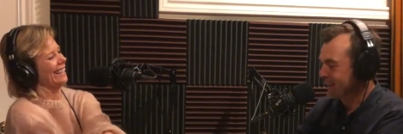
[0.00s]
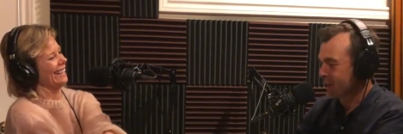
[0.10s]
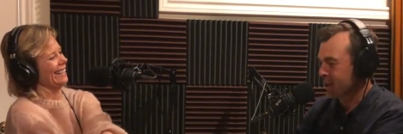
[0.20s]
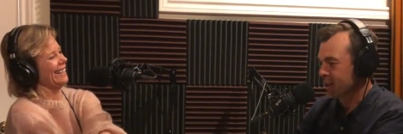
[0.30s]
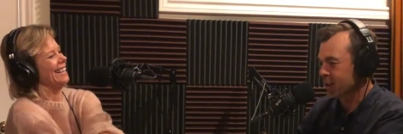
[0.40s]

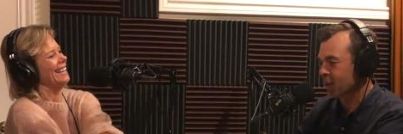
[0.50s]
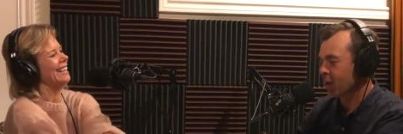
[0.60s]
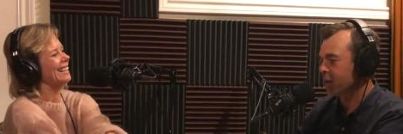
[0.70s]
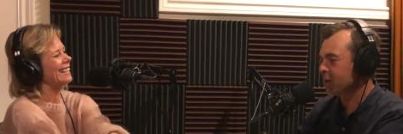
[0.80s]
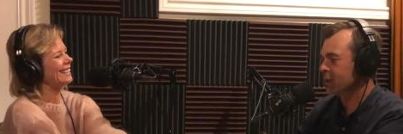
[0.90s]
Speaker 1: interesting. So, are
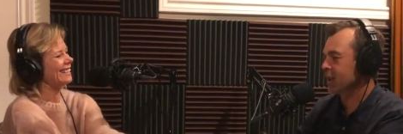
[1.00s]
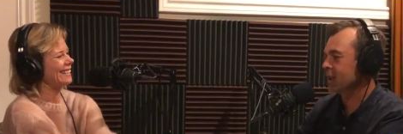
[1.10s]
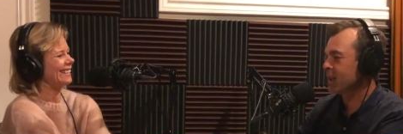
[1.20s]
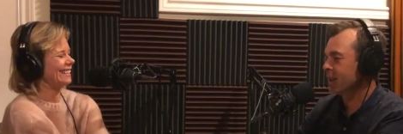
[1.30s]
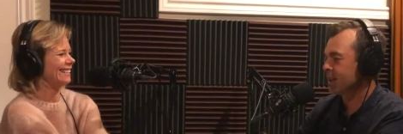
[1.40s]
you
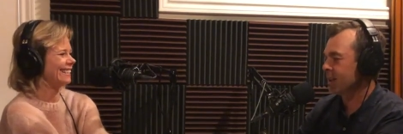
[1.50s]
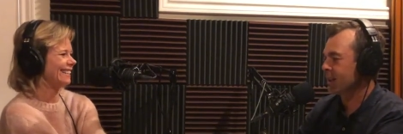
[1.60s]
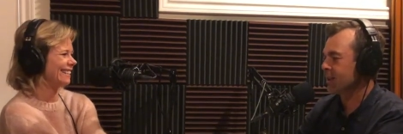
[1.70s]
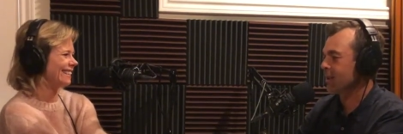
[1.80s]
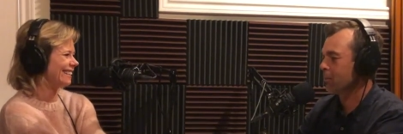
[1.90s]
suggesting at
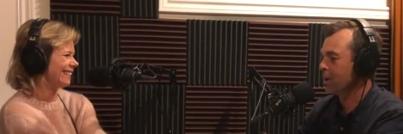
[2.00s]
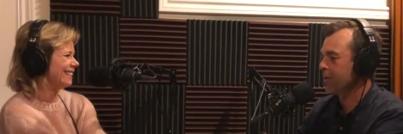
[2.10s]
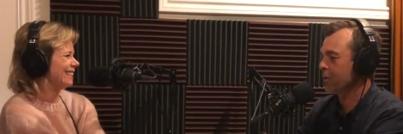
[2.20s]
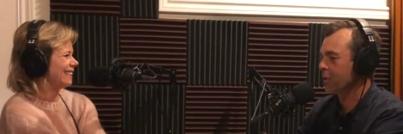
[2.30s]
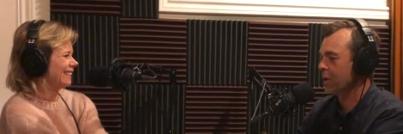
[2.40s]
some
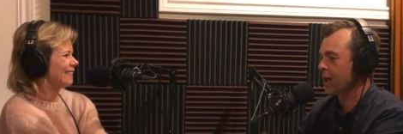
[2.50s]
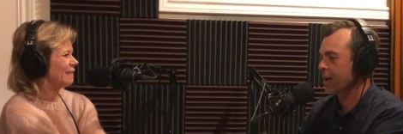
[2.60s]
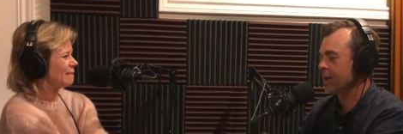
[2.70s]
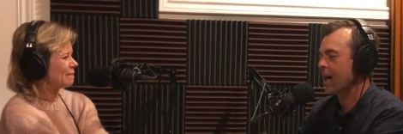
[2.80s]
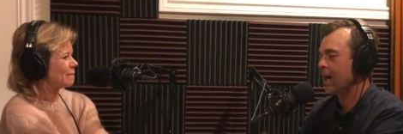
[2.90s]
level
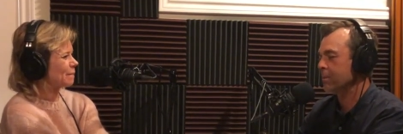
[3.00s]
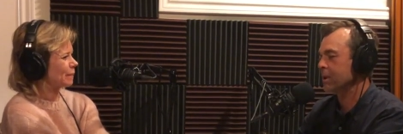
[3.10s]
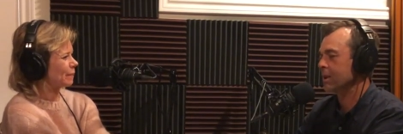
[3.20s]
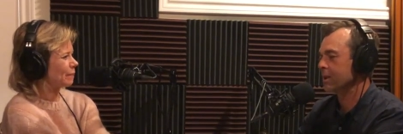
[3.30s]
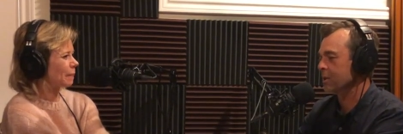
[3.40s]
that
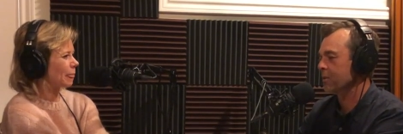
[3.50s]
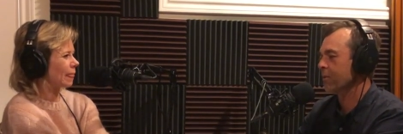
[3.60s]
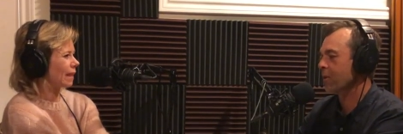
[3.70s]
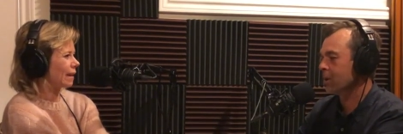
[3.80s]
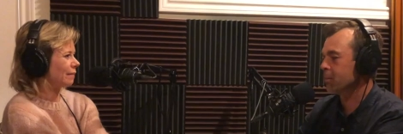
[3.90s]
abstinence
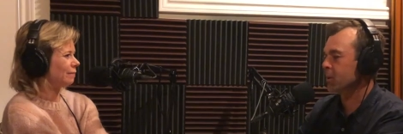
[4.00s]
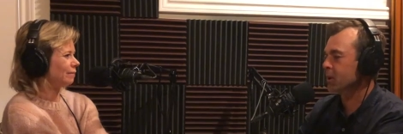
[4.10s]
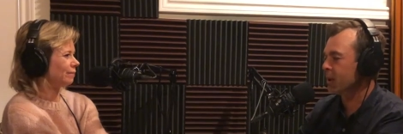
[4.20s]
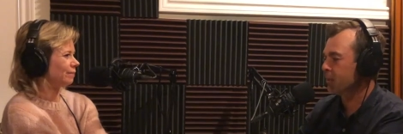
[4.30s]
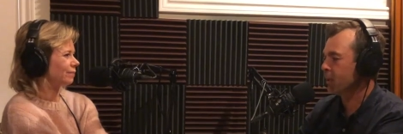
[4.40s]
from
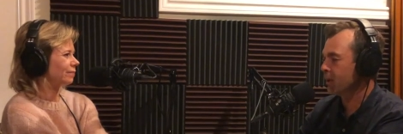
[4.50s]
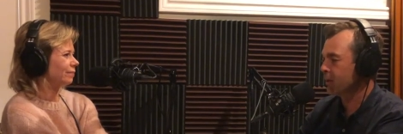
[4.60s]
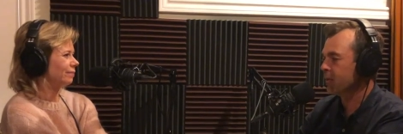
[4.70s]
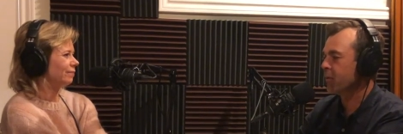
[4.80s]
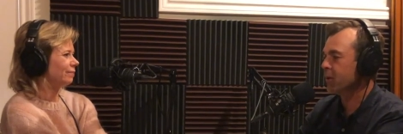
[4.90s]
some
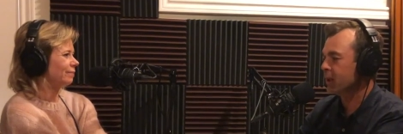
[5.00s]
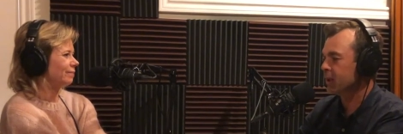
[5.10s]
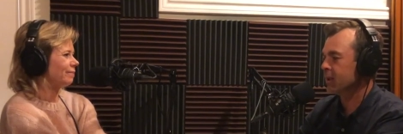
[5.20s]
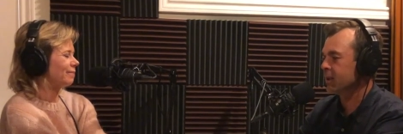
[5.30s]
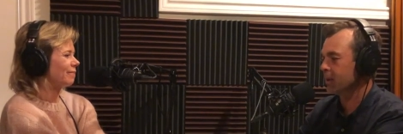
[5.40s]
of these
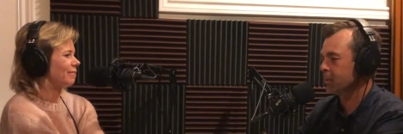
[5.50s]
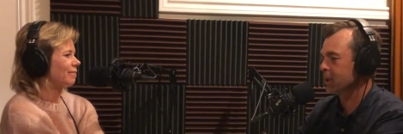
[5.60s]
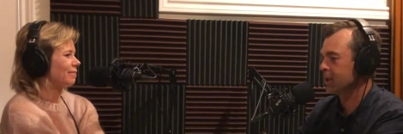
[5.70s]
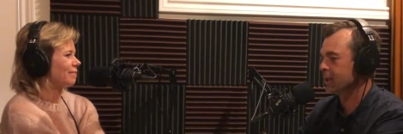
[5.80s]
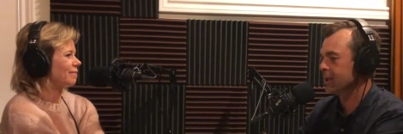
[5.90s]

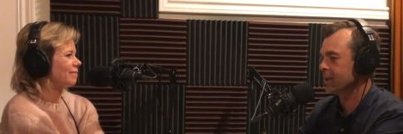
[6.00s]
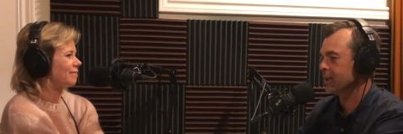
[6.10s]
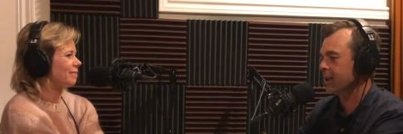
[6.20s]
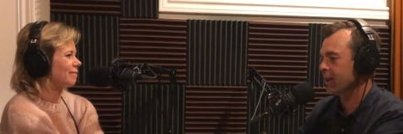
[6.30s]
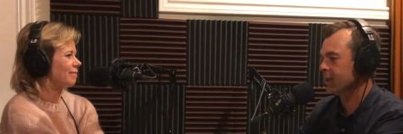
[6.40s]
substances
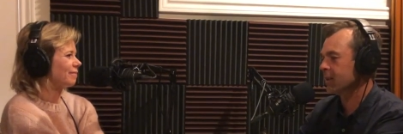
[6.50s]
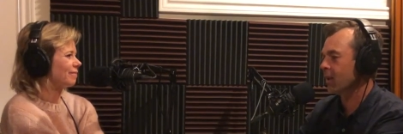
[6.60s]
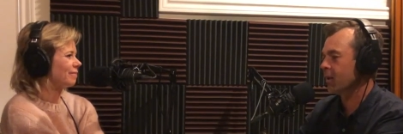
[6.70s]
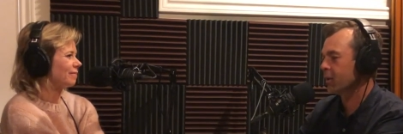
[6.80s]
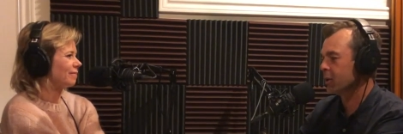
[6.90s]
that is,
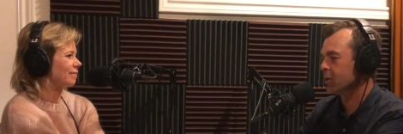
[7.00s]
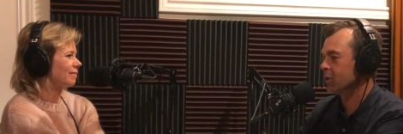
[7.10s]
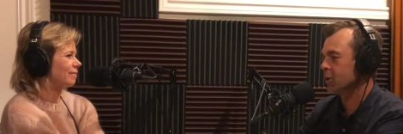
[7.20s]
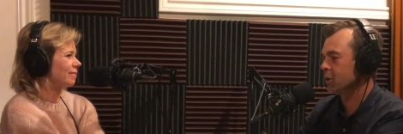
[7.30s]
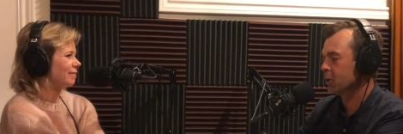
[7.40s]
are
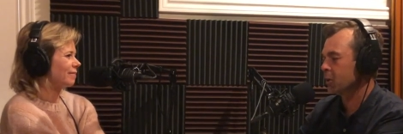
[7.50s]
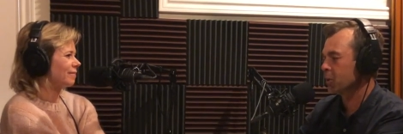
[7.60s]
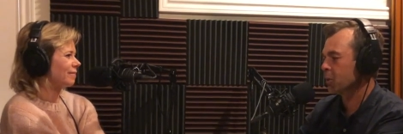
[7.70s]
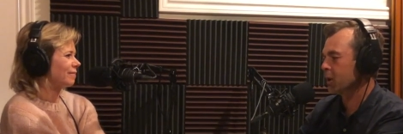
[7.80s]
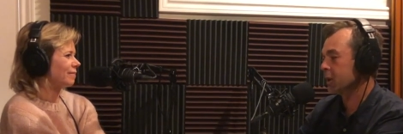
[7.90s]
used
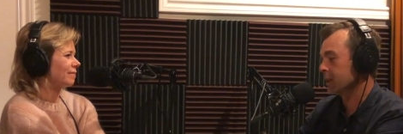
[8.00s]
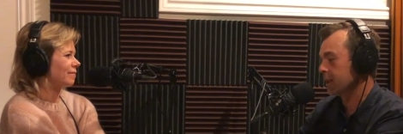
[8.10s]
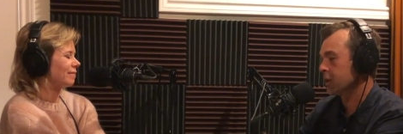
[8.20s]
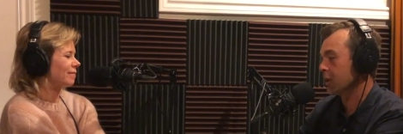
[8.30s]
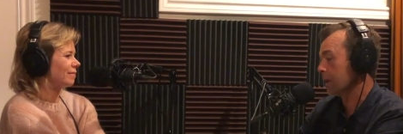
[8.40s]
to
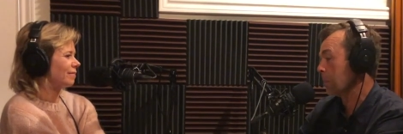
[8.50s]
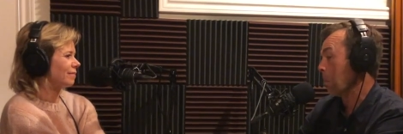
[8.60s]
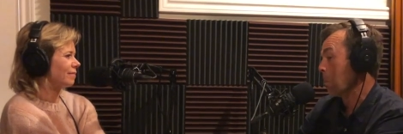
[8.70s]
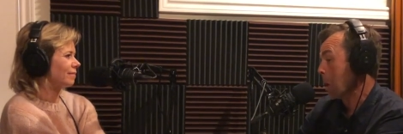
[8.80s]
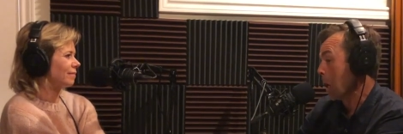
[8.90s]
essentially
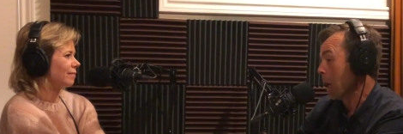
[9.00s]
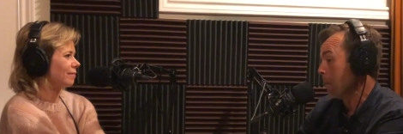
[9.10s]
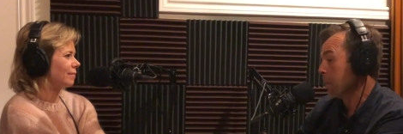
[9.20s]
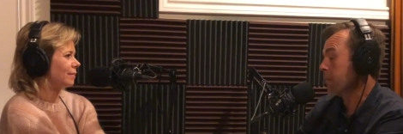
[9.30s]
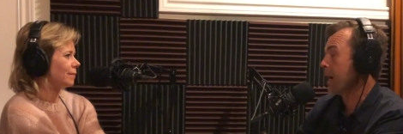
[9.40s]

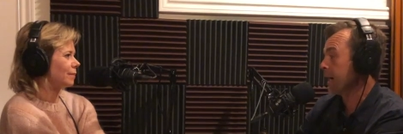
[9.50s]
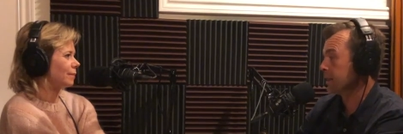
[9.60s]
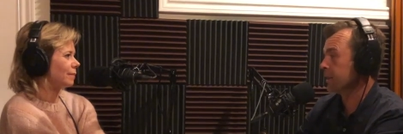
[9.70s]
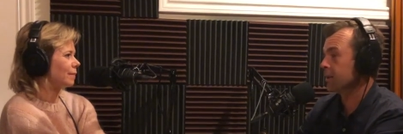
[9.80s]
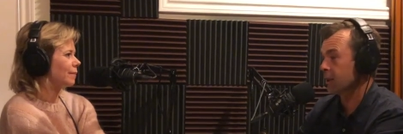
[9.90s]
numb the
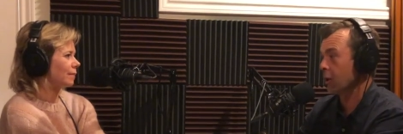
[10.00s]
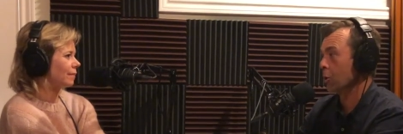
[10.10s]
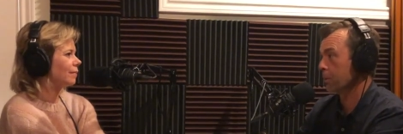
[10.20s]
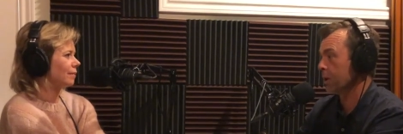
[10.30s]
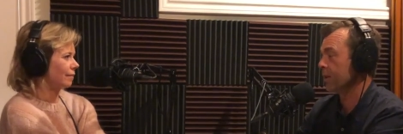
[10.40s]
masses, the
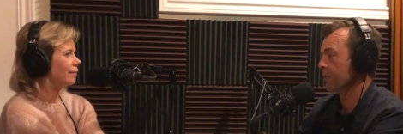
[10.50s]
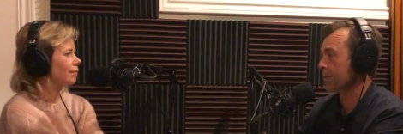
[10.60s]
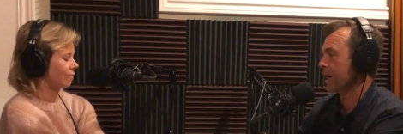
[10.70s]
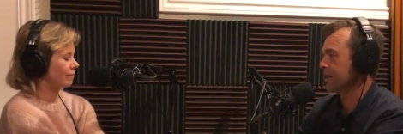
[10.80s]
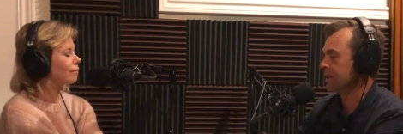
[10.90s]
opiate of the
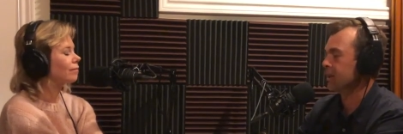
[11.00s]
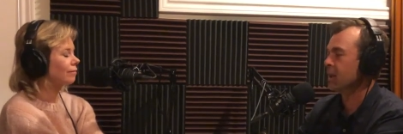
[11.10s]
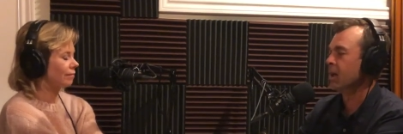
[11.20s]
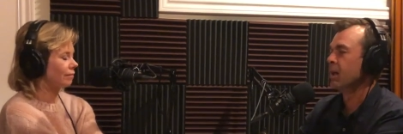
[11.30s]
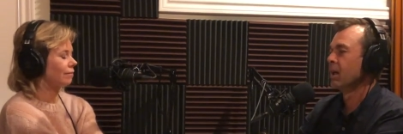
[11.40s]
masses?
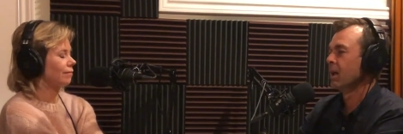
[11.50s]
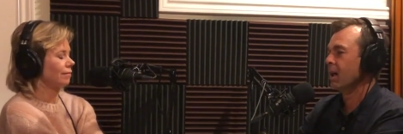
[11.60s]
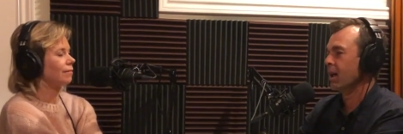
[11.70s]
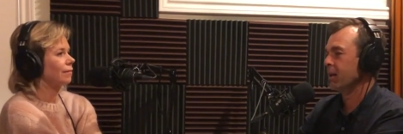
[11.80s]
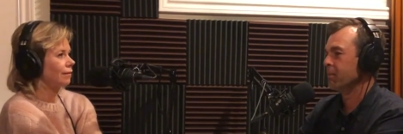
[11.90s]
Mm. Hmm,
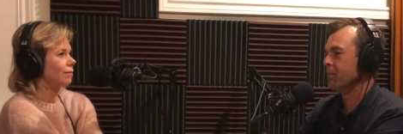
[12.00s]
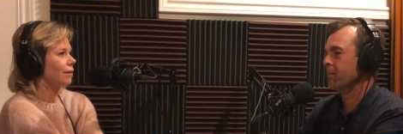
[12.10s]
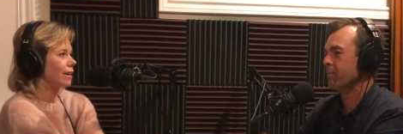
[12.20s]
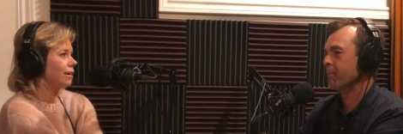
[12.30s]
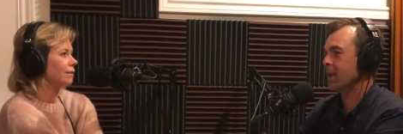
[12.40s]
um,
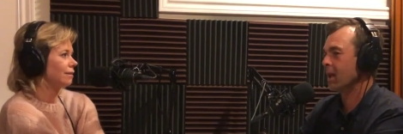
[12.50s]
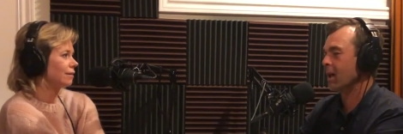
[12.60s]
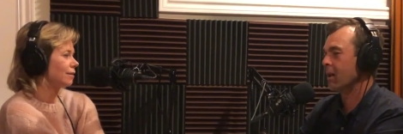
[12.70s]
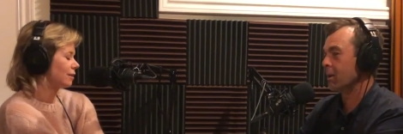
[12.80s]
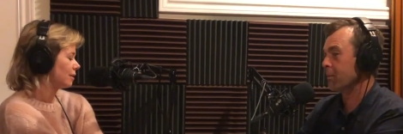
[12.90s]
right.
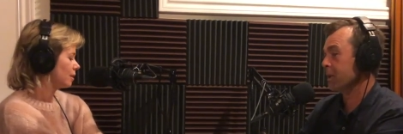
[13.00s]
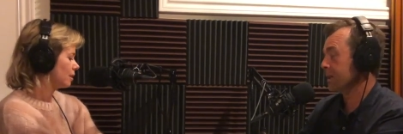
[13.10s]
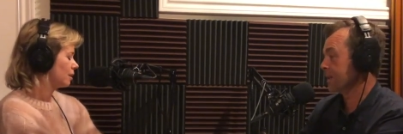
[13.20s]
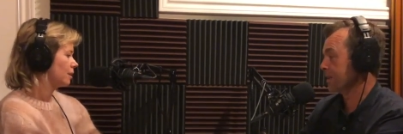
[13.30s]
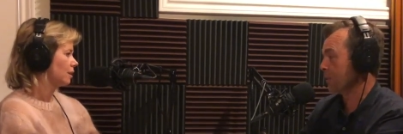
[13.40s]
Uh, I mean, this
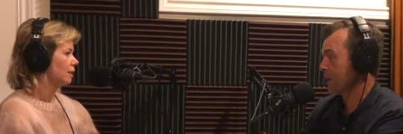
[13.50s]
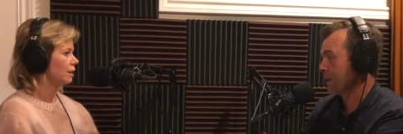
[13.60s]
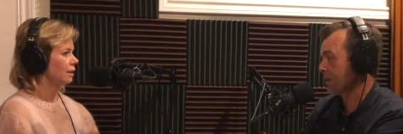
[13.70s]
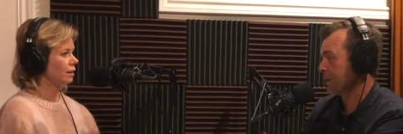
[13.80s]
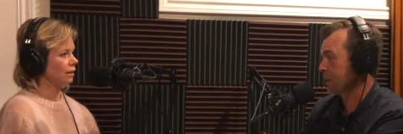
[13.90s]
is right out
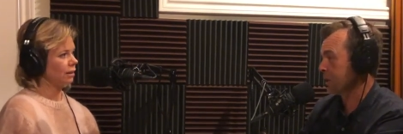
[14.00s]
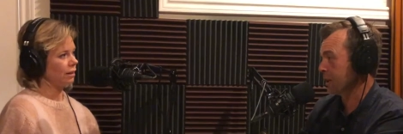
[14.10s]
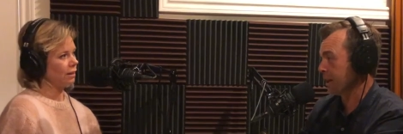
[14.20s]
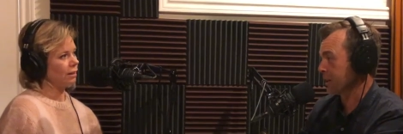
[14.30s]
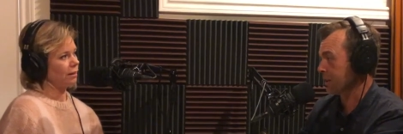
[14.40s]
of Nietzsche,
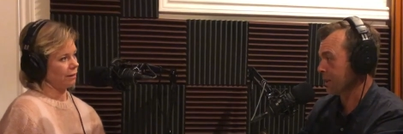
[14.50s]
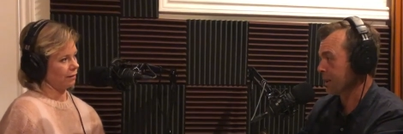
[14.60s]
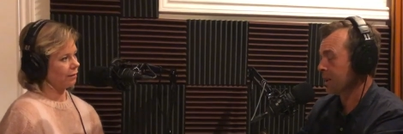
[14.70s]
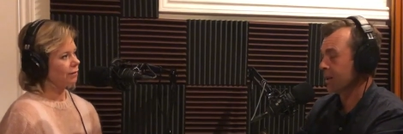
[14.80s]
actually,